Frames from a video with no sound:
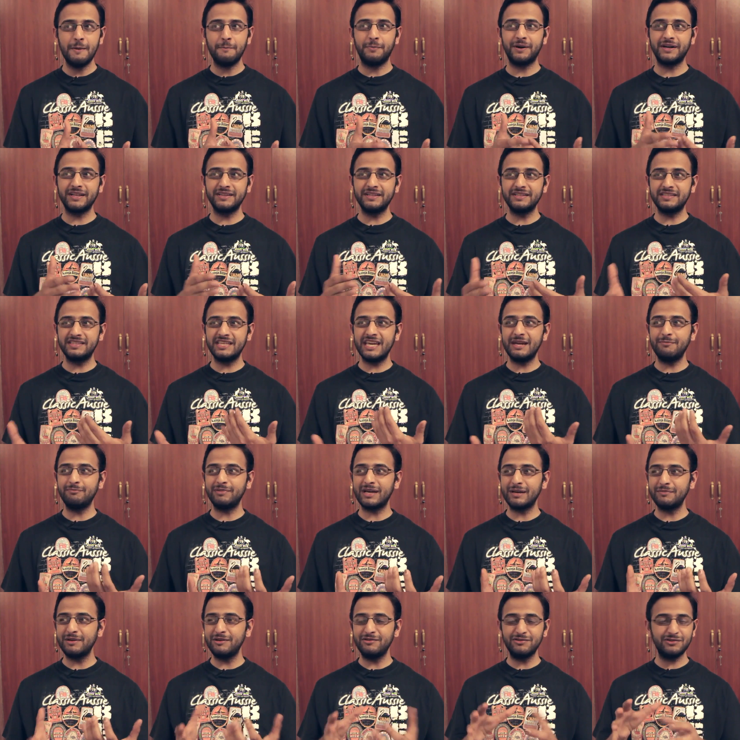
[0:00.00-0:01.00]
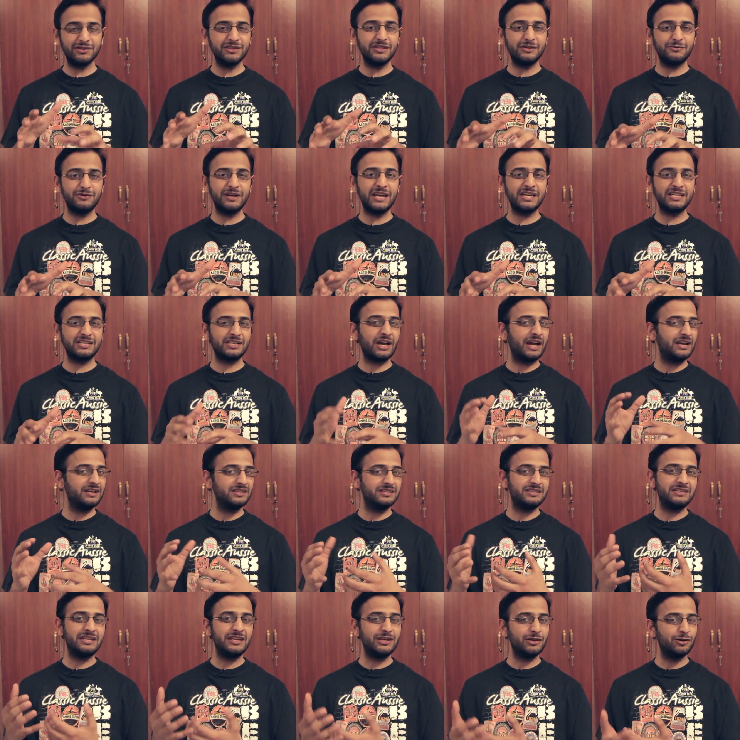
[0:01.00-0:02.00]
But at the same time, even though they were like kind of
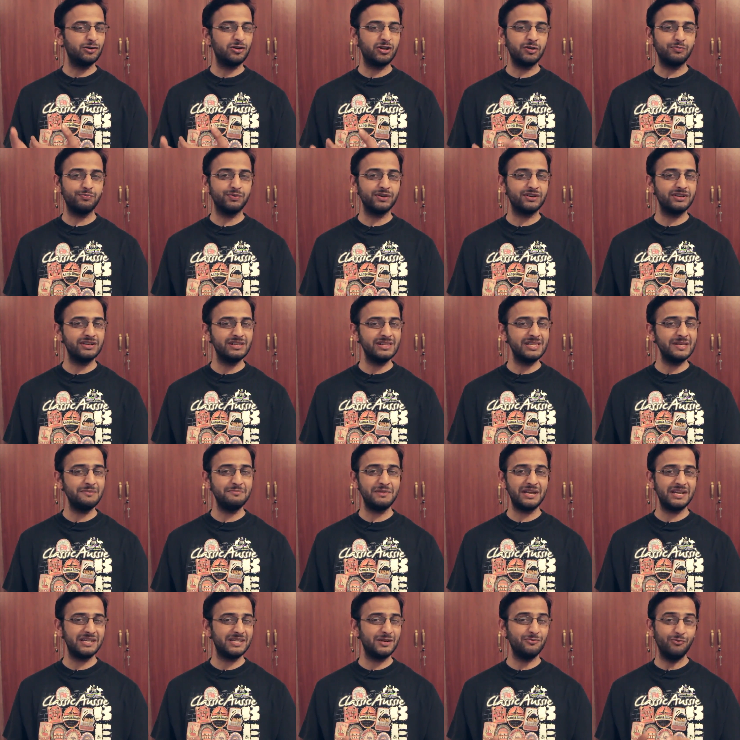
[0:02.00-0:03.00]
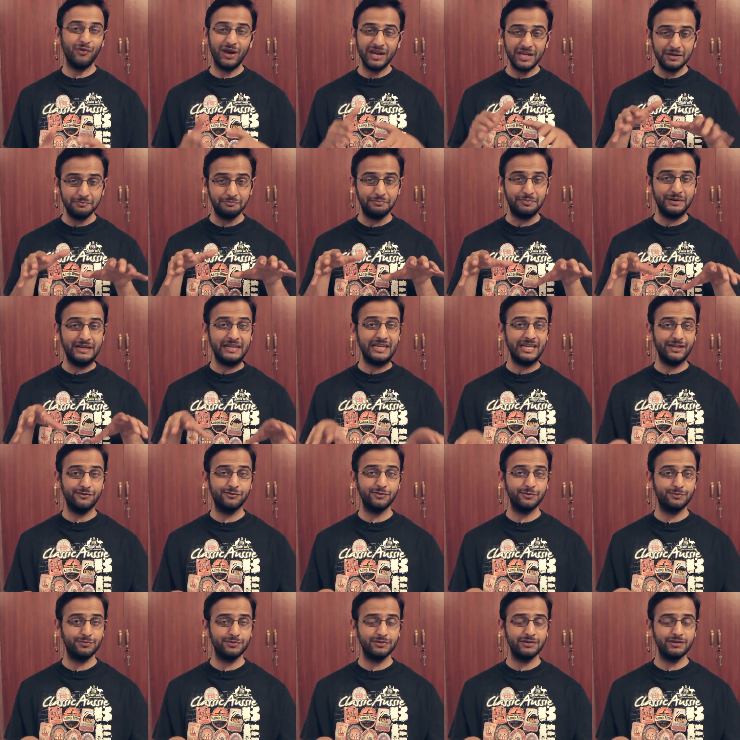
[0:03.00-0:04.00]
stereotypical, they made them very
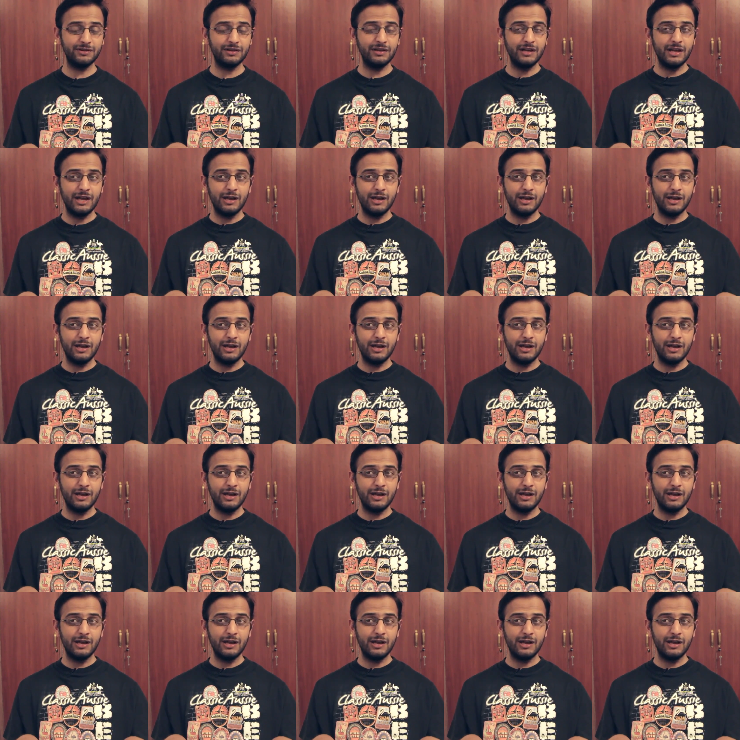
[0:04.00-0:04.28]
believable,